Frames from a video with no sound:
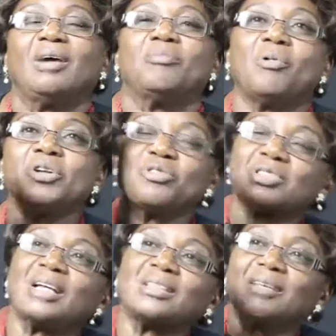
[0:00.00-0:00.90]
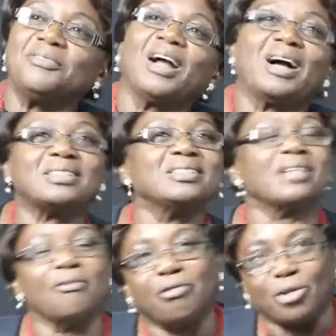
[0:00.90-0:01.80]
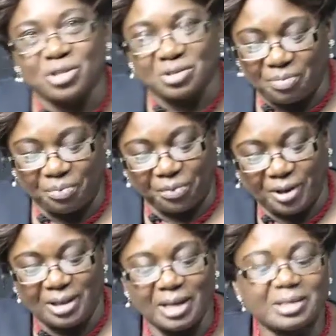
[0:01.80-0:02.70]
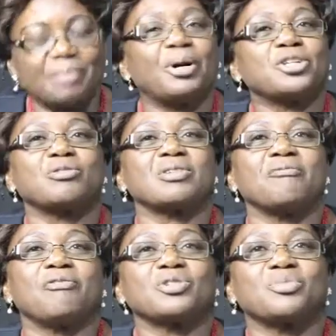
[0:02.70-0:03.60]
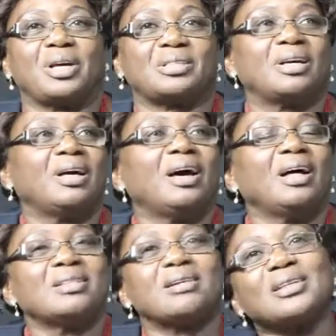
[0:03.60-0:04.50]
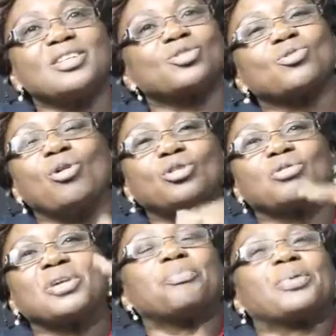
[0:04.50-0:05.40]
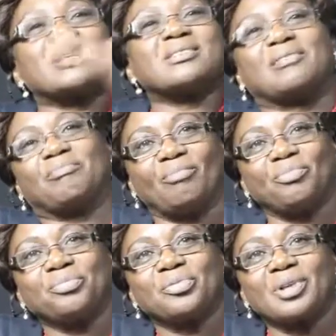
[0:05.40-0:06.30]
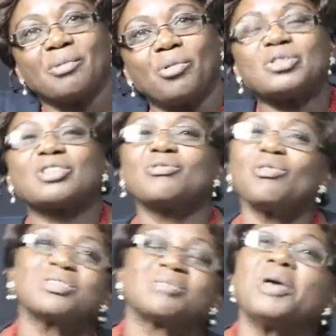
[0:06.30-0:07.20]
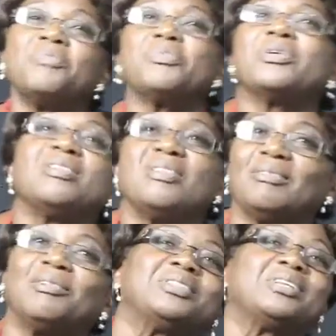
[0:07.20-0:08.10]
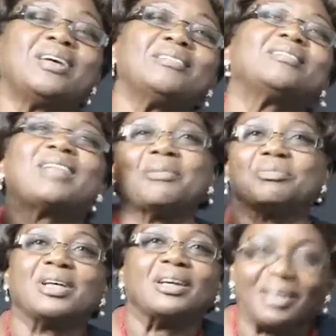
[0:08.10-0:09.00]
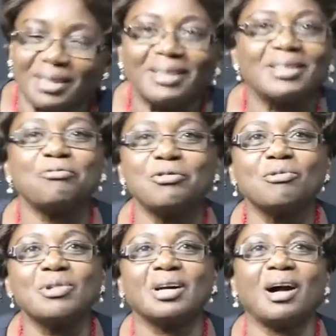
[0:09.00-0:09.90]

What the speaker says: but when you start giving at intervals, that's the partial reinforcement. The rat is going to keep pressing because it knows maybe on the 10th time the food will